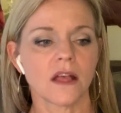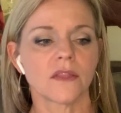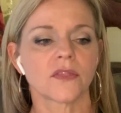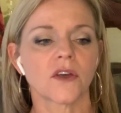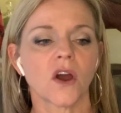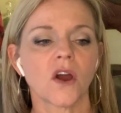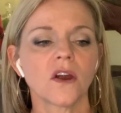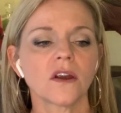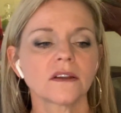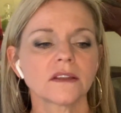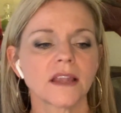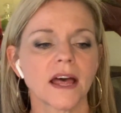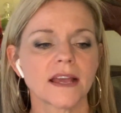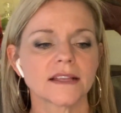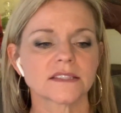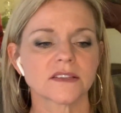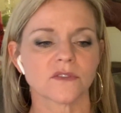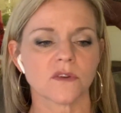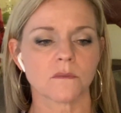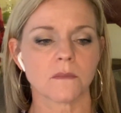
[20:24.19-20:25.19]
The hard
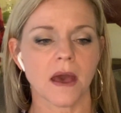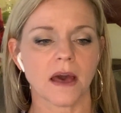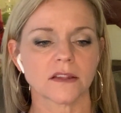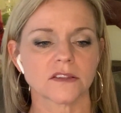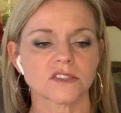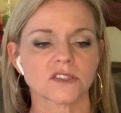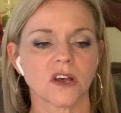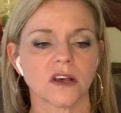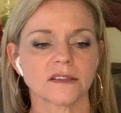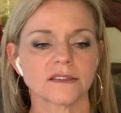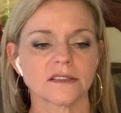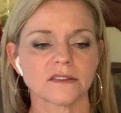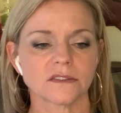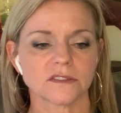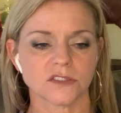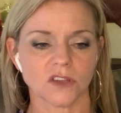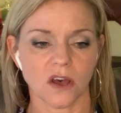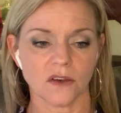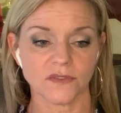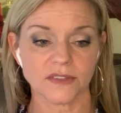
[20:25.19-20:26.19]
lines of her mouth
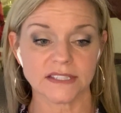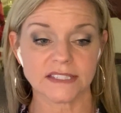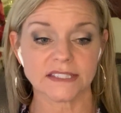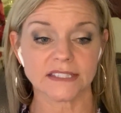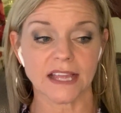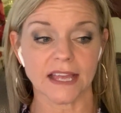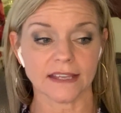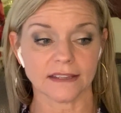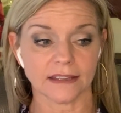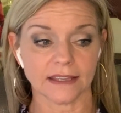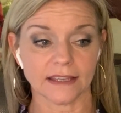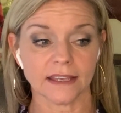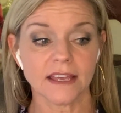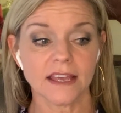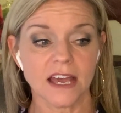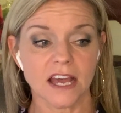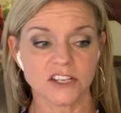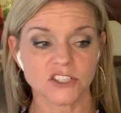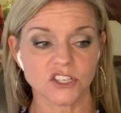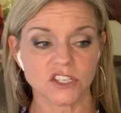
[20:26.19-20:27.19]
soften slightly
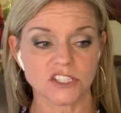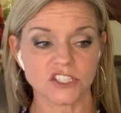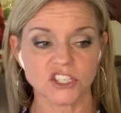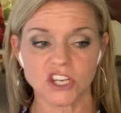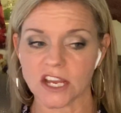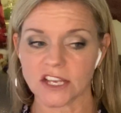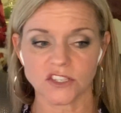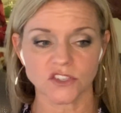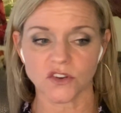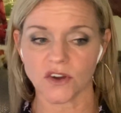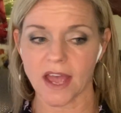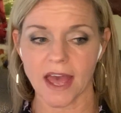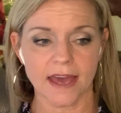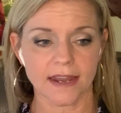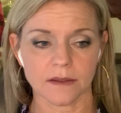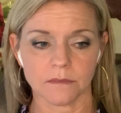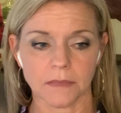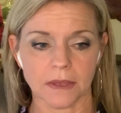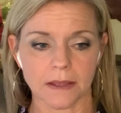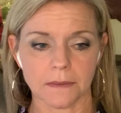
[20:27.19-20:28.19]
as she shakes her head
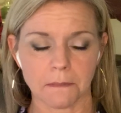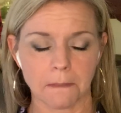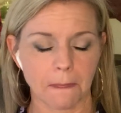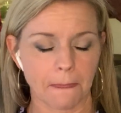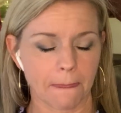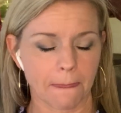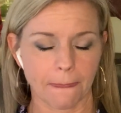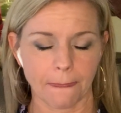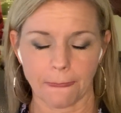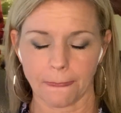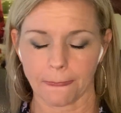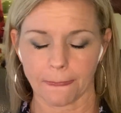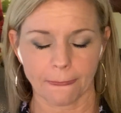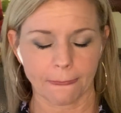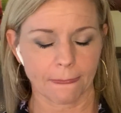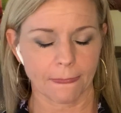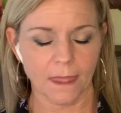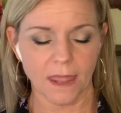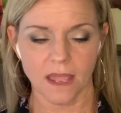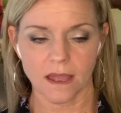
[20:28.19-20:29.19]
at me.
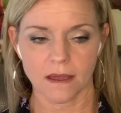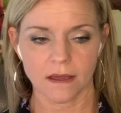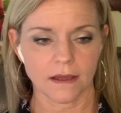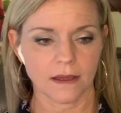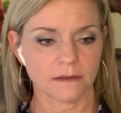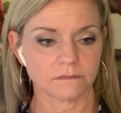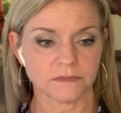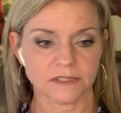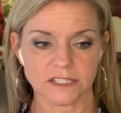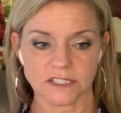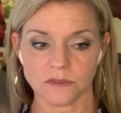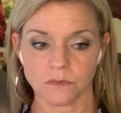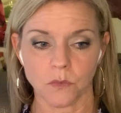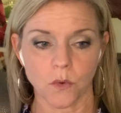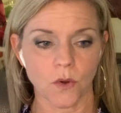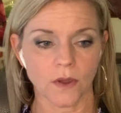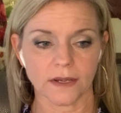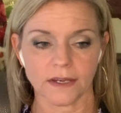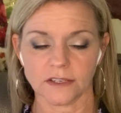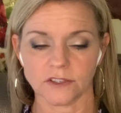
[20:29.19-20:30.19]
I'm
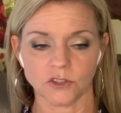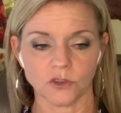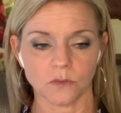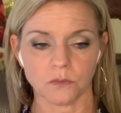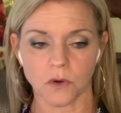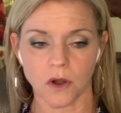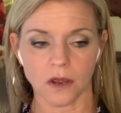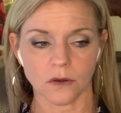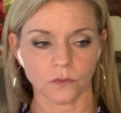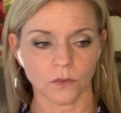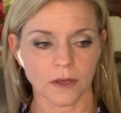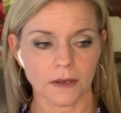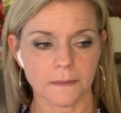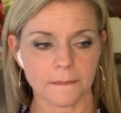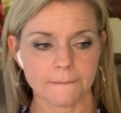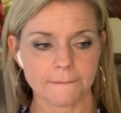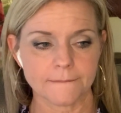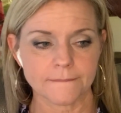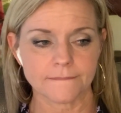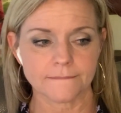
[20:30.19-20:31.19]
disappointed in you, Bronwyn,
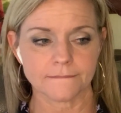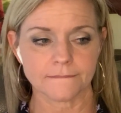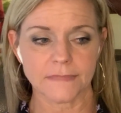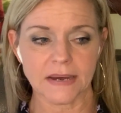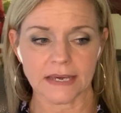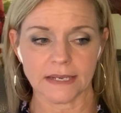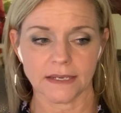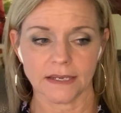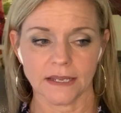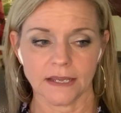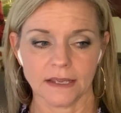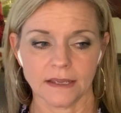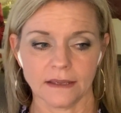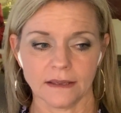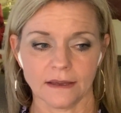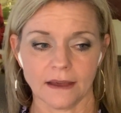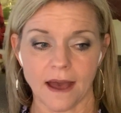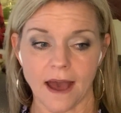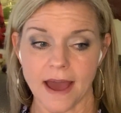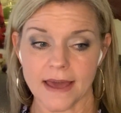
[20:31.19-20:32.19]
but
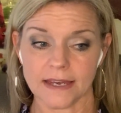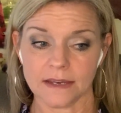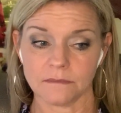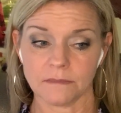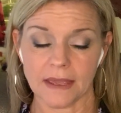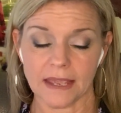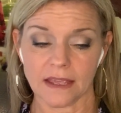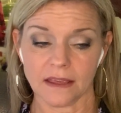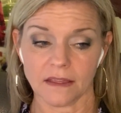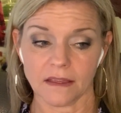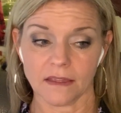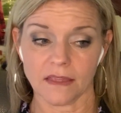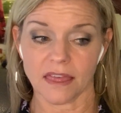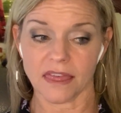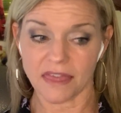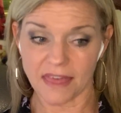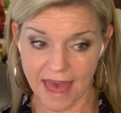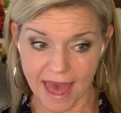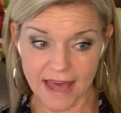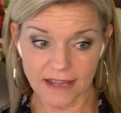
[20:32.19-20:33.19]
I didn't make
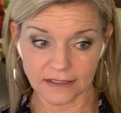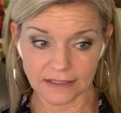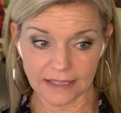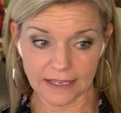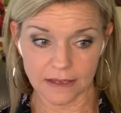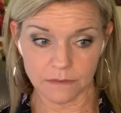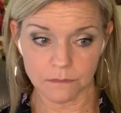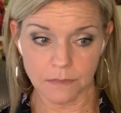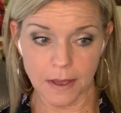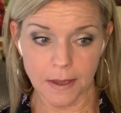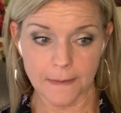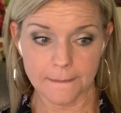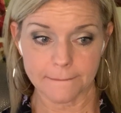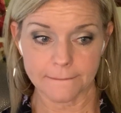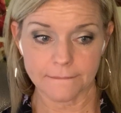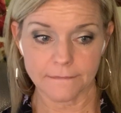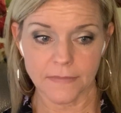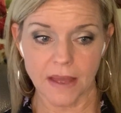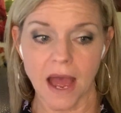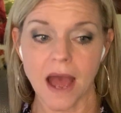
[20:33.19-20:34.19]
that leap.
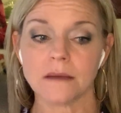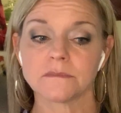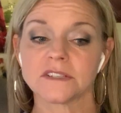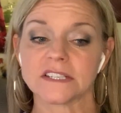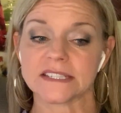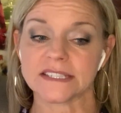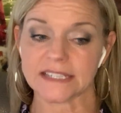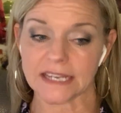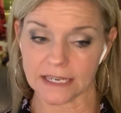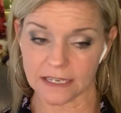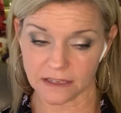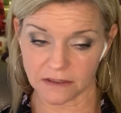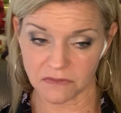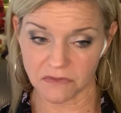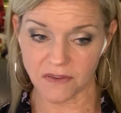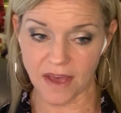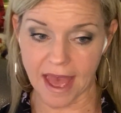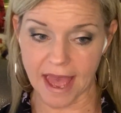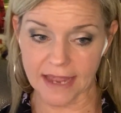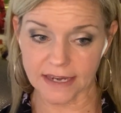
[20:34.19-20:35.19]
I'm just stating
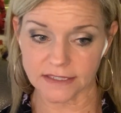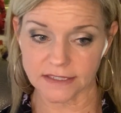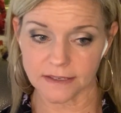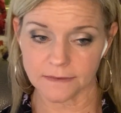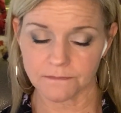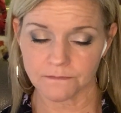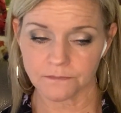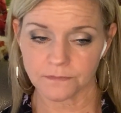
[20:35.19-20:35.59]
fact.